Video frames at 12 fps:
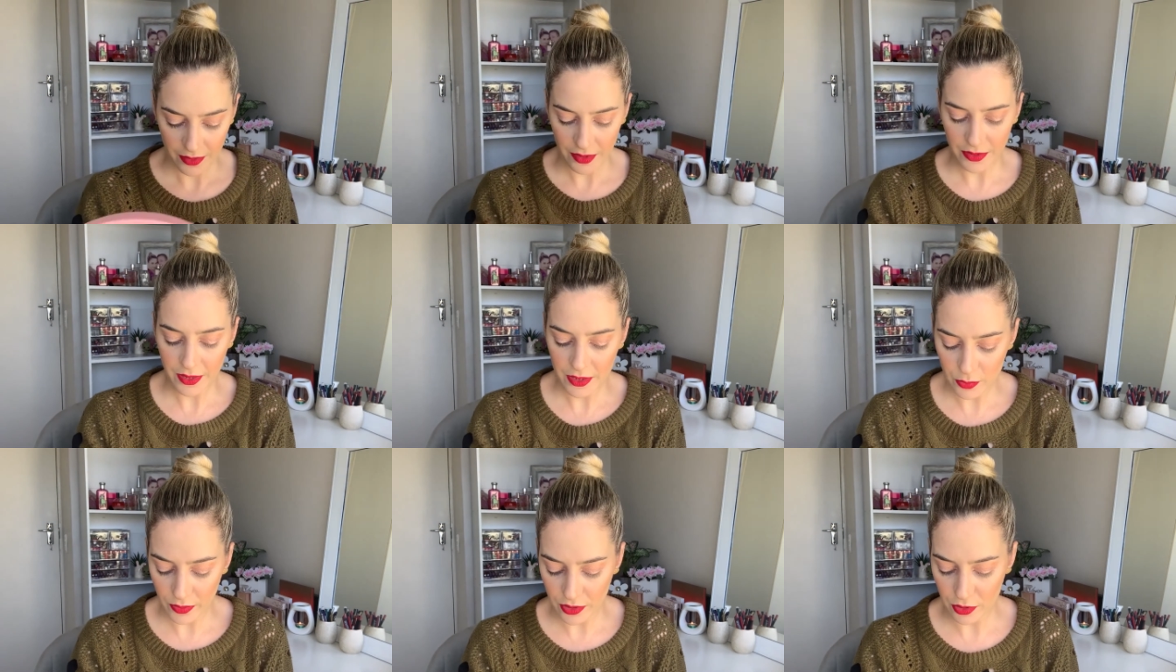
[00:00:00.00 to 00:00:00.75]
And the thing
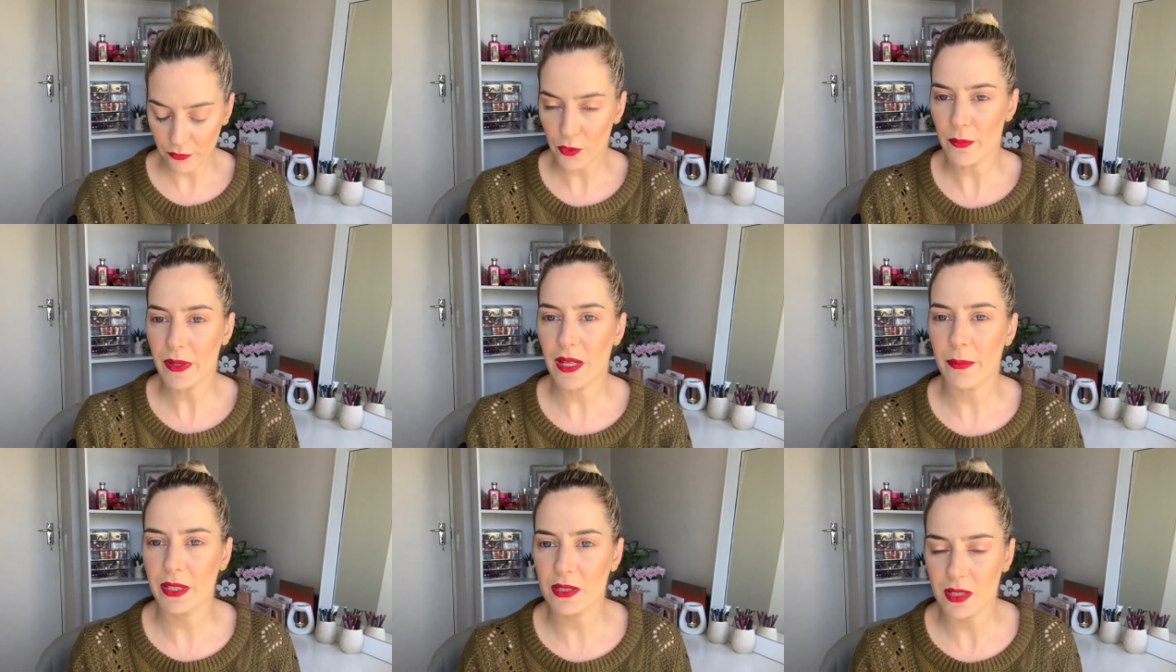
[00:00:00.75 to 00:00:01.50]
is with this
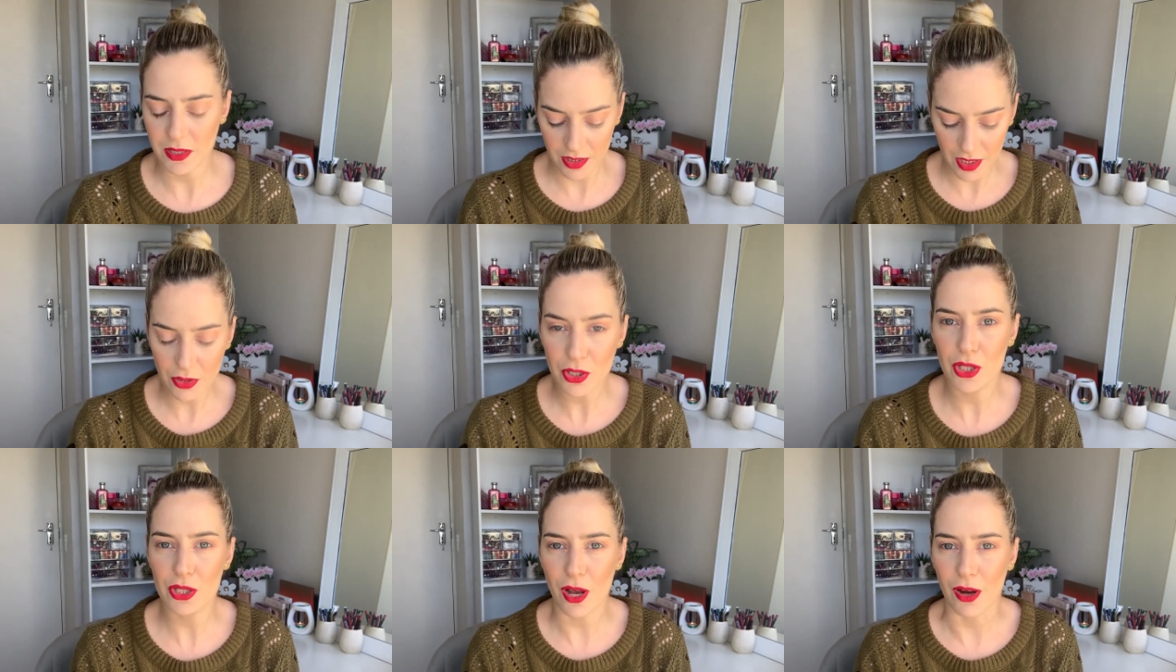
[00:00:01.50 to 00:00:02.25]
formula, because it's so
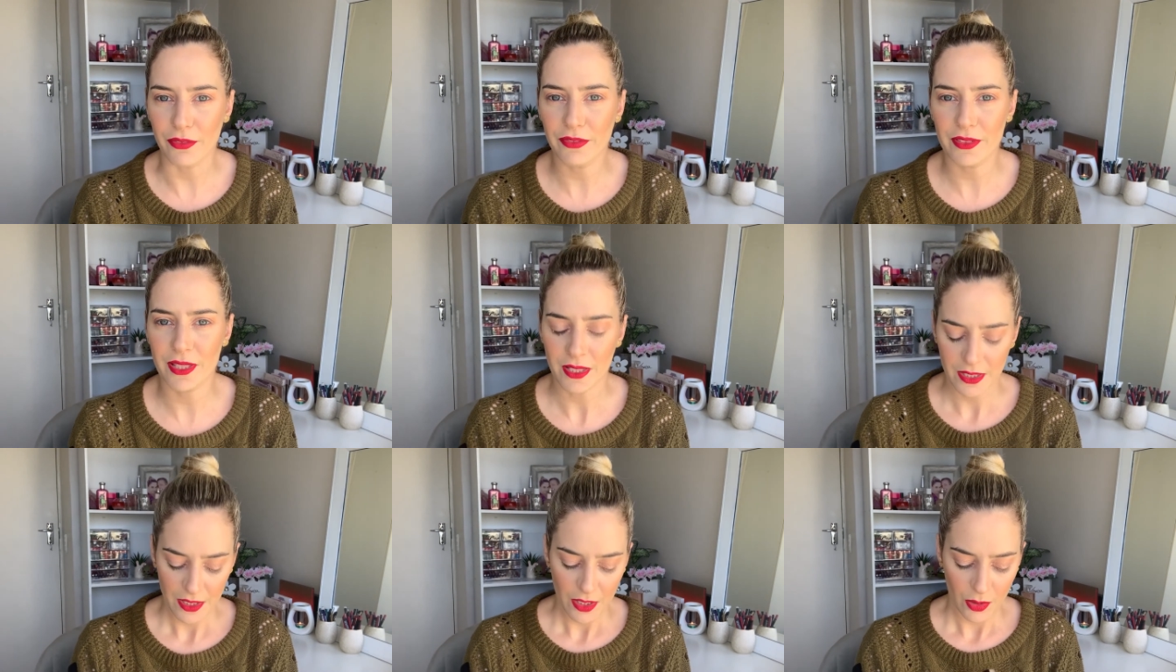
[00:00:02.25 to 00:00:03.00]
soft,
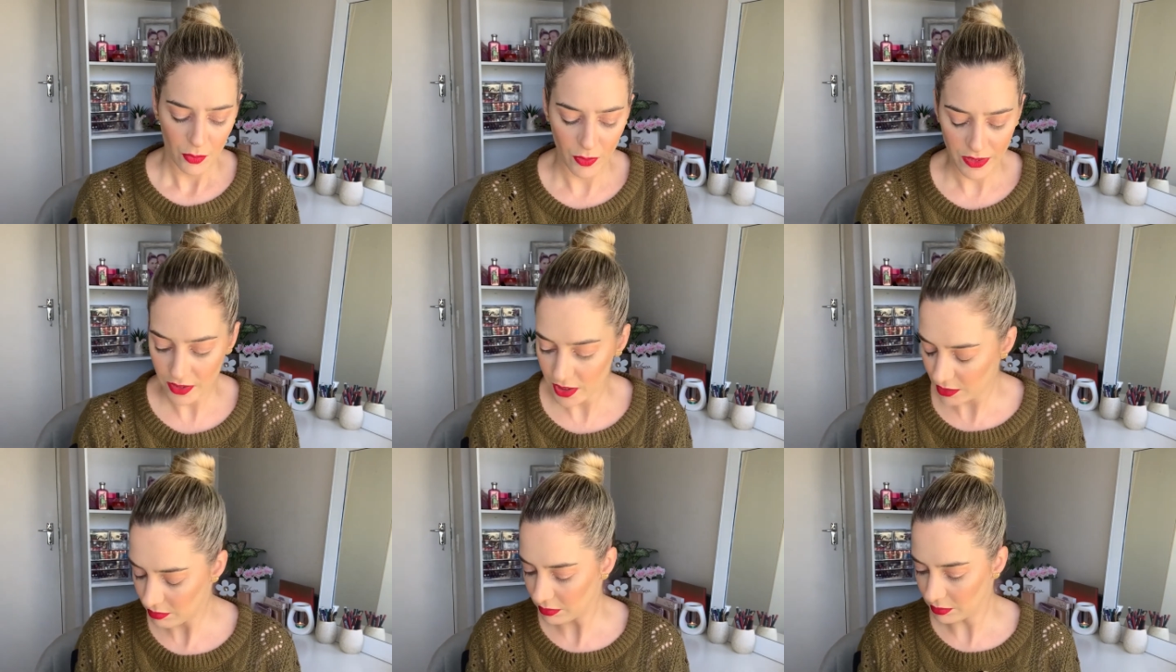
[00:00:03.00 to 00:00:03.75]

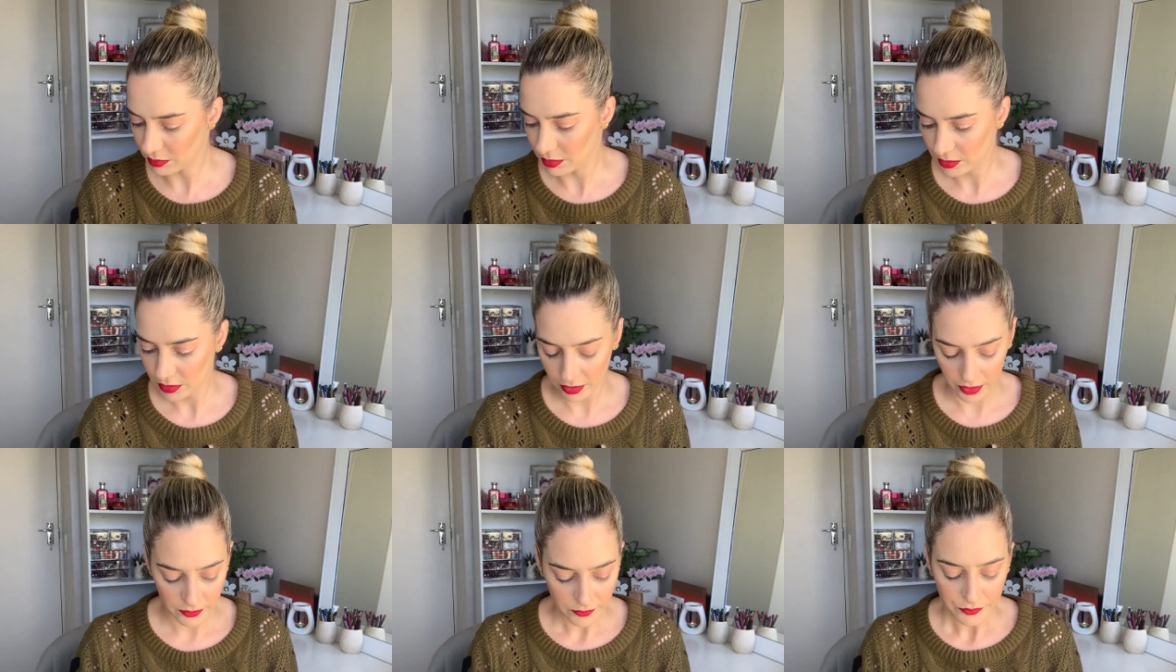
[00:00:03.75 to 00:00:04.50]
once it ooh,
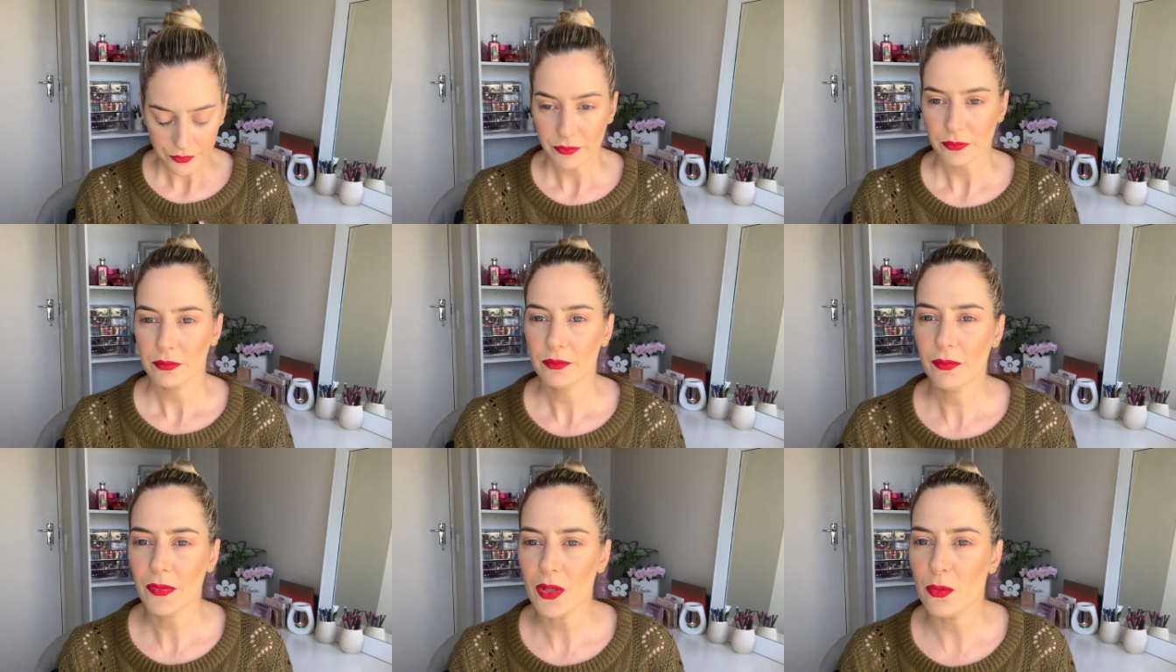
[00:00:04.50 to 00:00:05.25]
sorry,
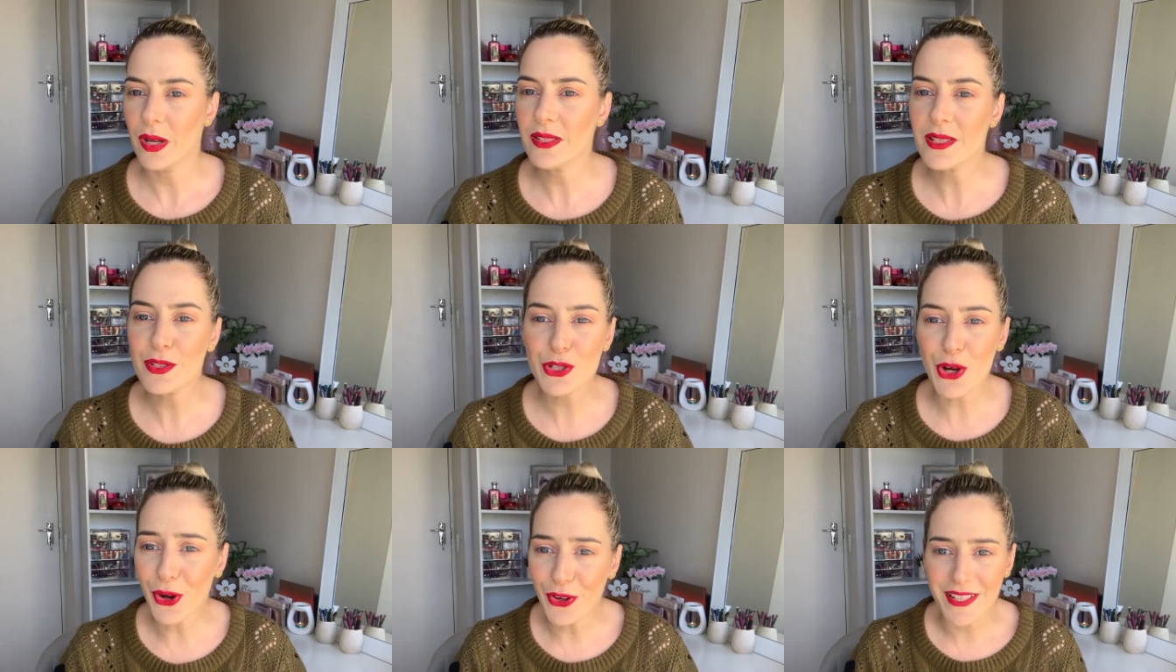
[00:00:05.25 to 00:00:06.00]
once
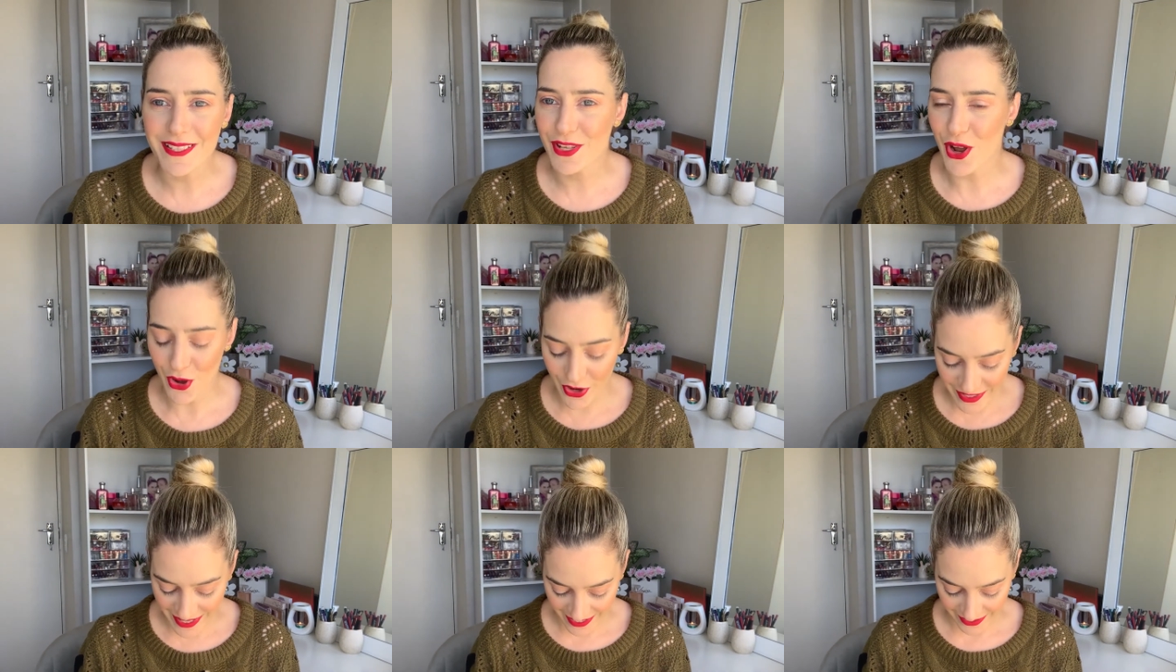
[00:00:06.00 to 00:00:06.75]
it's on, it's
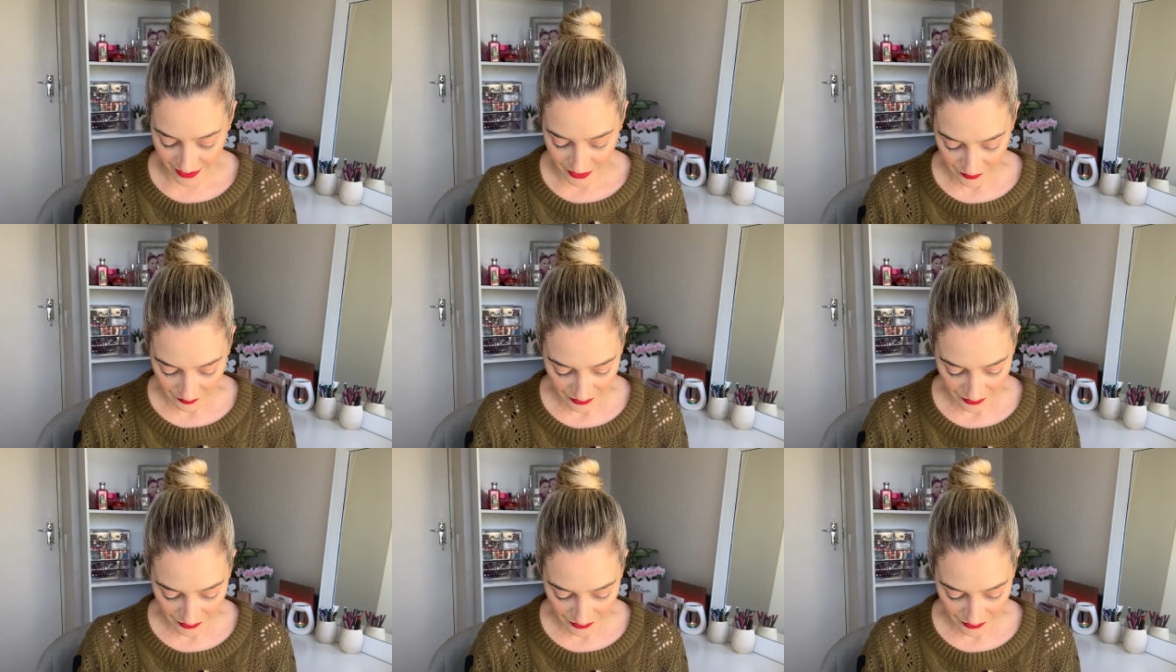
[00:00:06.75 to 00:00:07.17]
on a.